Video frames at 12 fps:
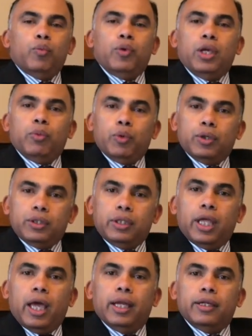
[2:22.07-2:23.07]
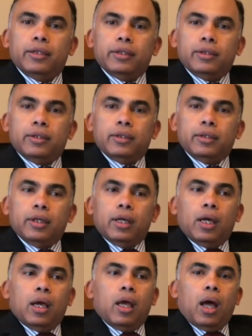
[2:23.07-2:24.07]
we would then
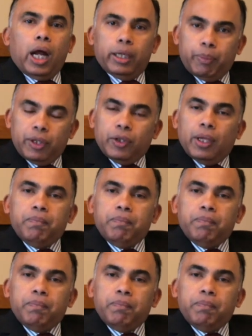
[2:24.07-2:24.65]
admit